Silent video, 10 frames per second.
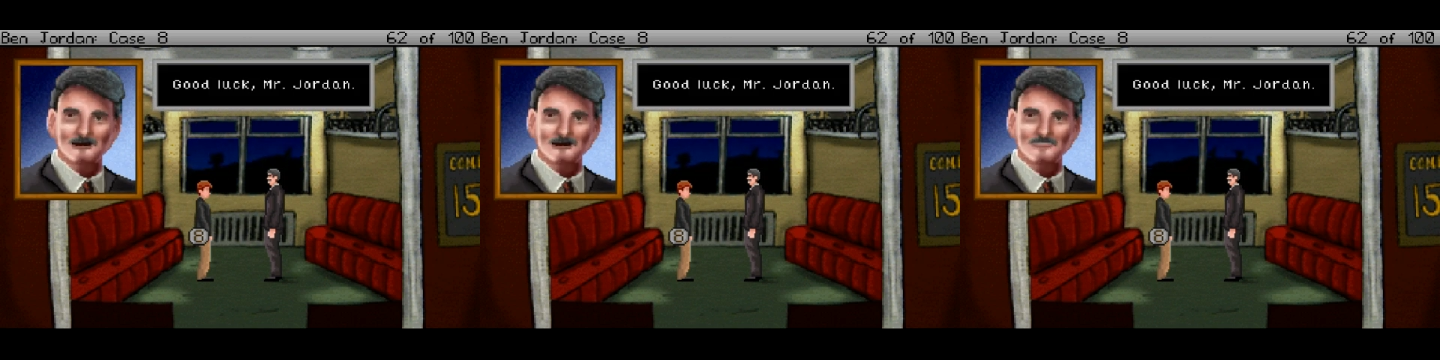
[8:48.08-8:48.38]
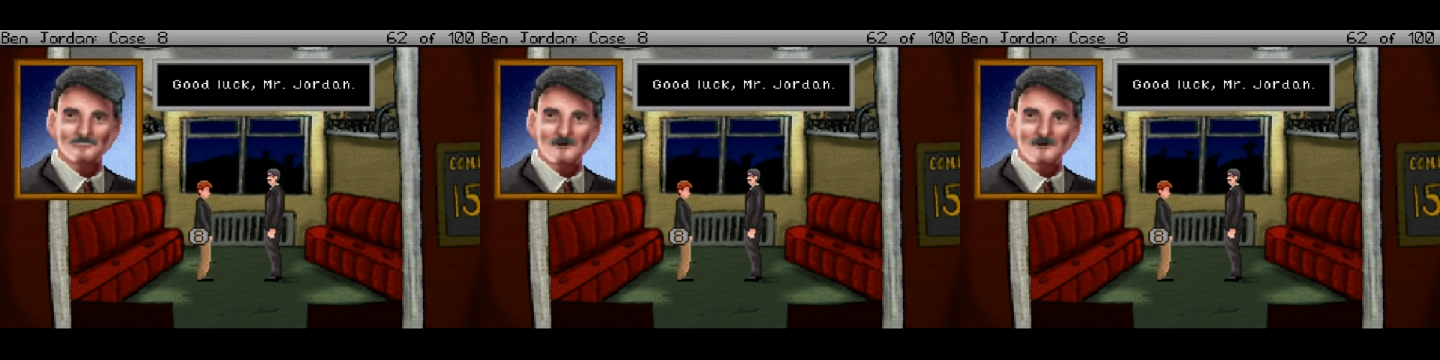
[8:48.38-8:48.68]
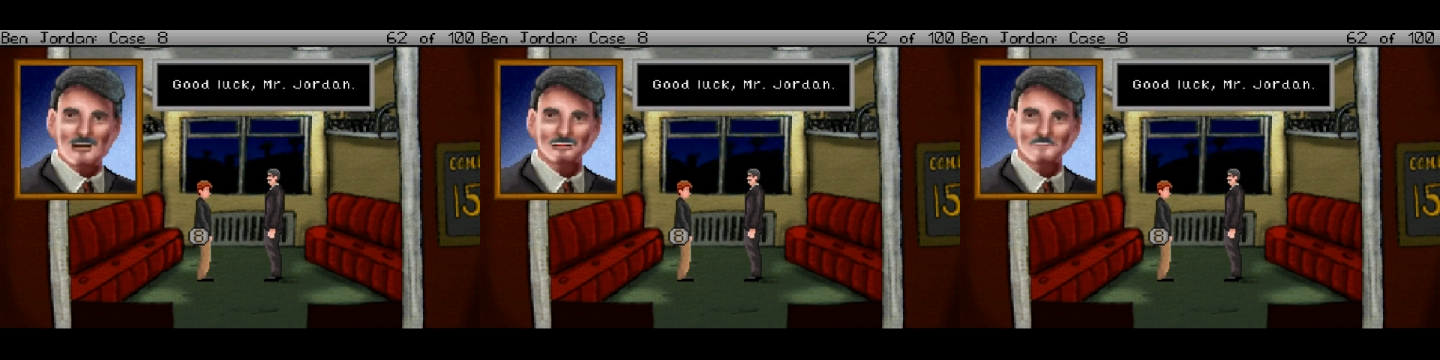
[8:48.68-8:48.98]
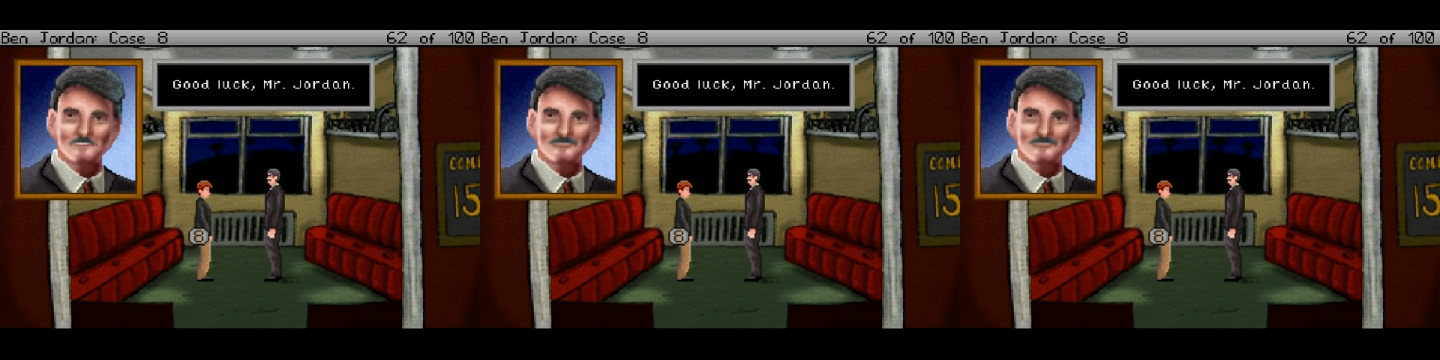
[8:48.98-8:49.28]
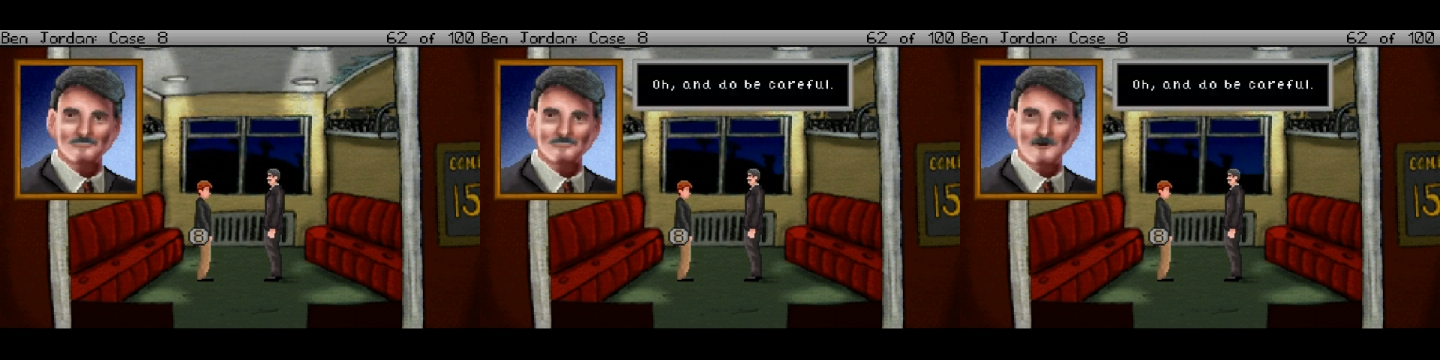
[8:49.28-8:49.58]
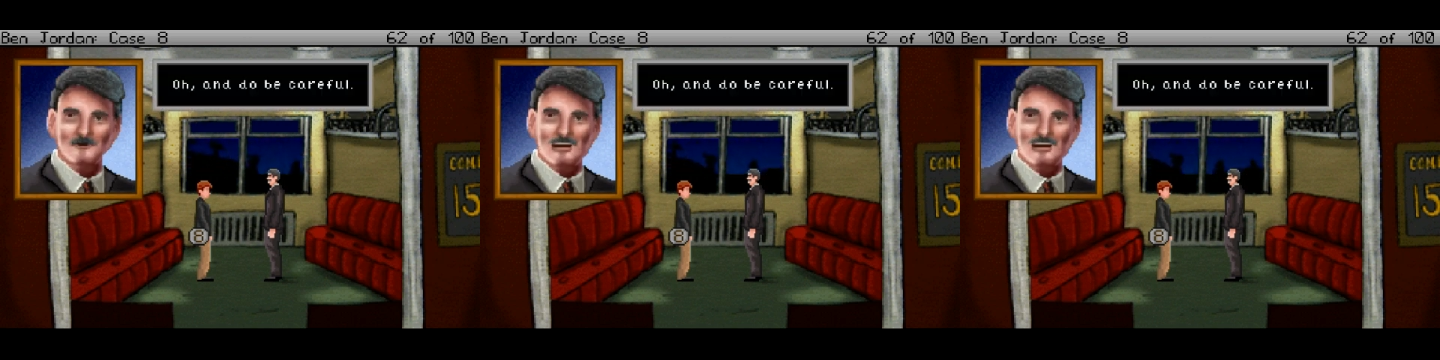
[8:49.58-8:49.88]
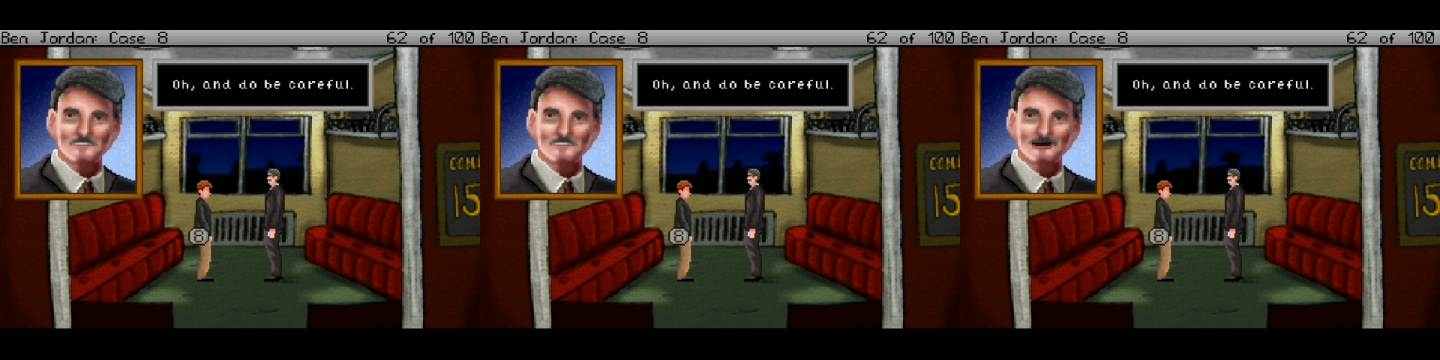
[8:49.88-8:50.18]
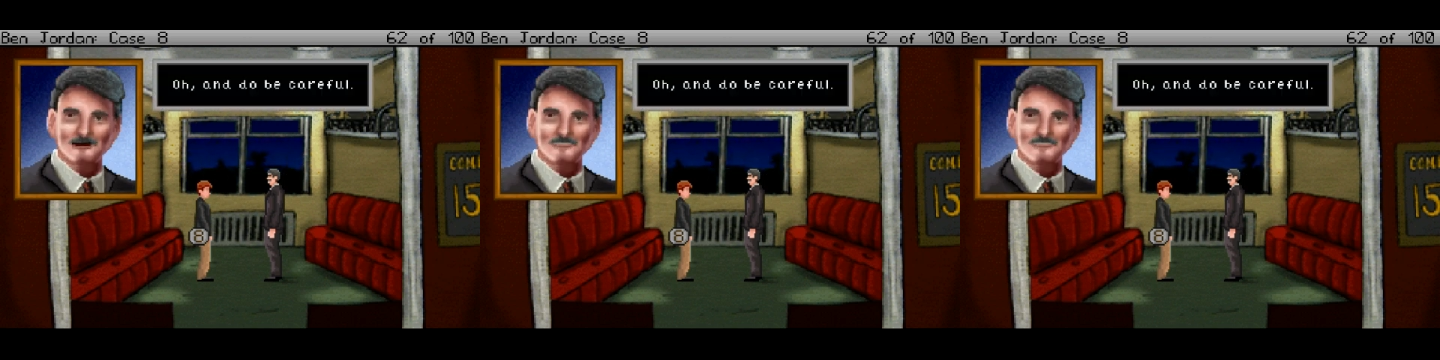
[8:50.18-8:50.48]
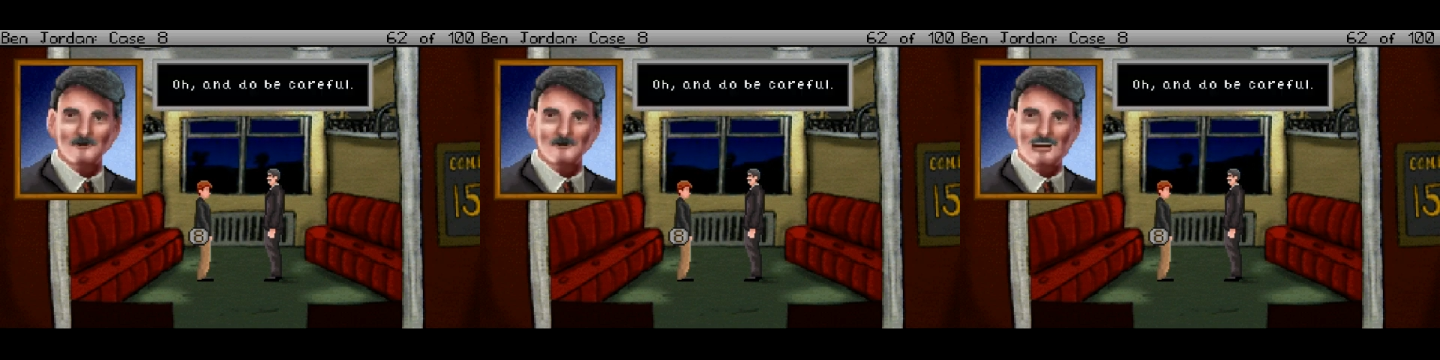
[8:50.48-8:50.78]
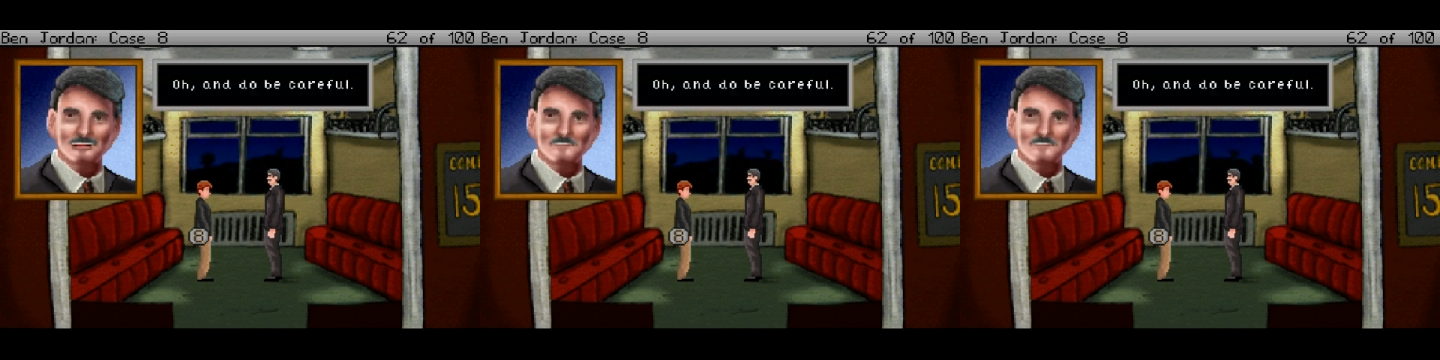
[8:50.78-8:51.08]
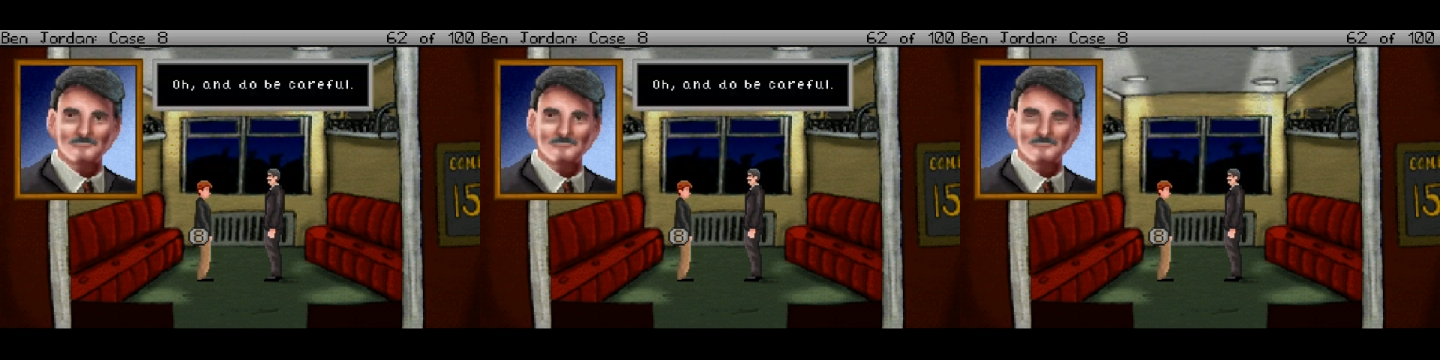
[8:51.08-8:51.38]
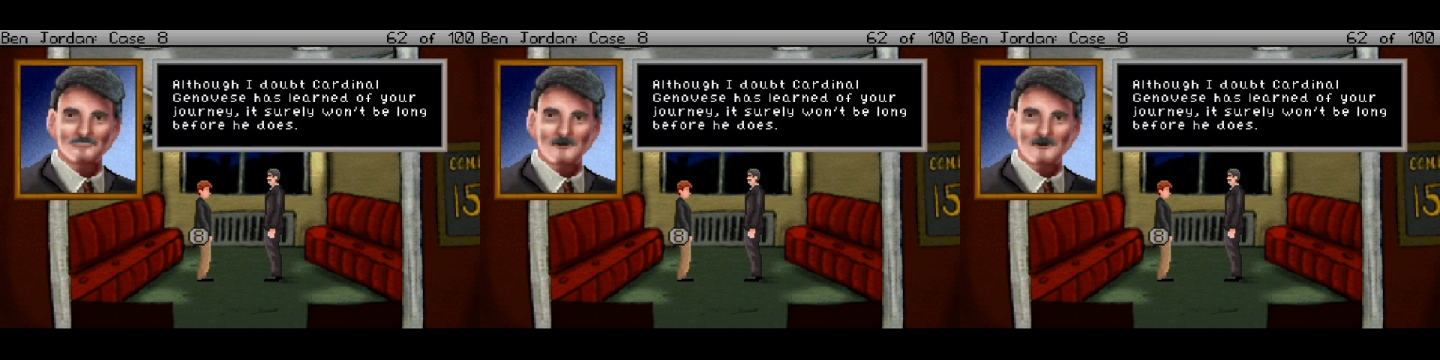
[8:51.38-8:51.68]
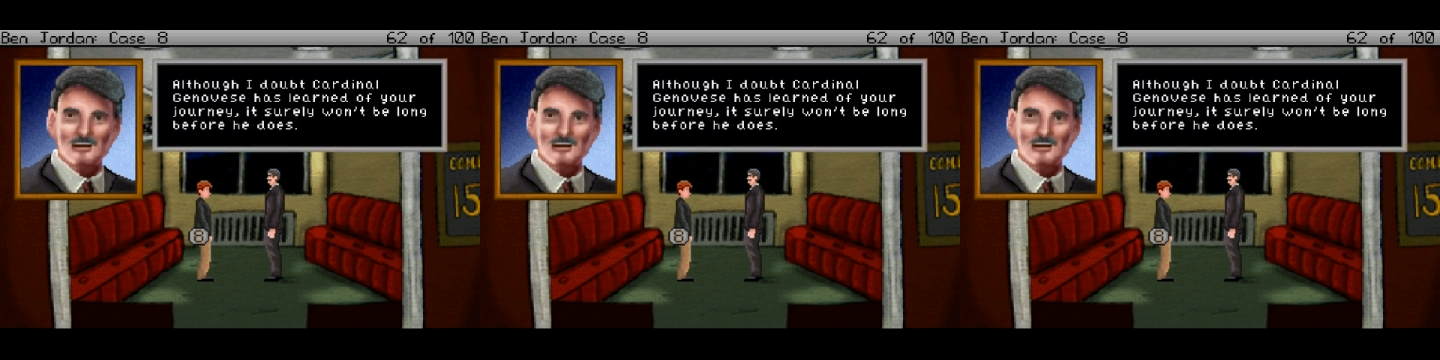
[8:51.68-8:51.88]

Good luck, Mr. Jordan. Oh, and do be careful.